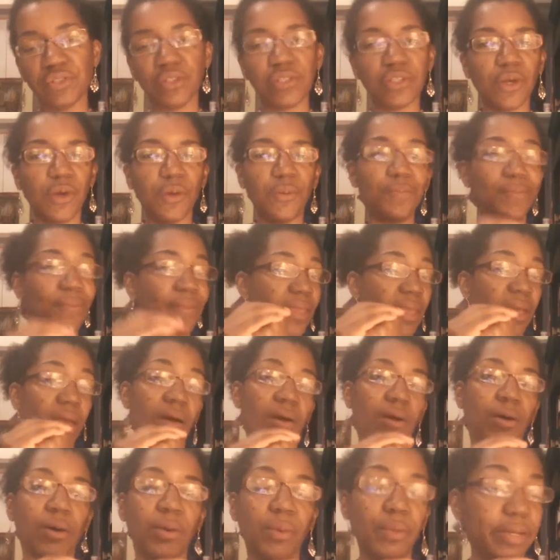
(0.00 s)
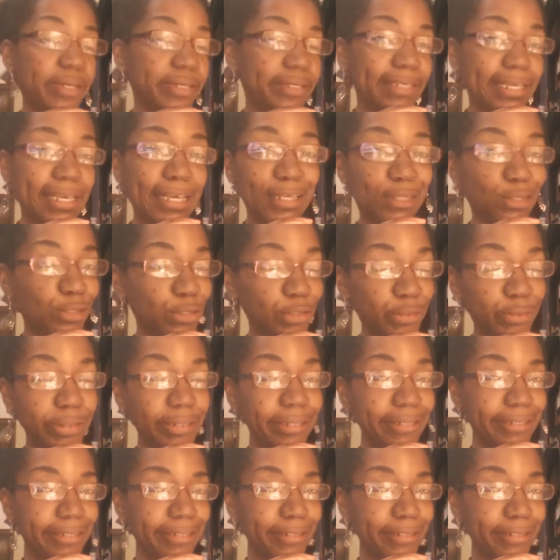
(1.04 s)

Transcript: So always, as always,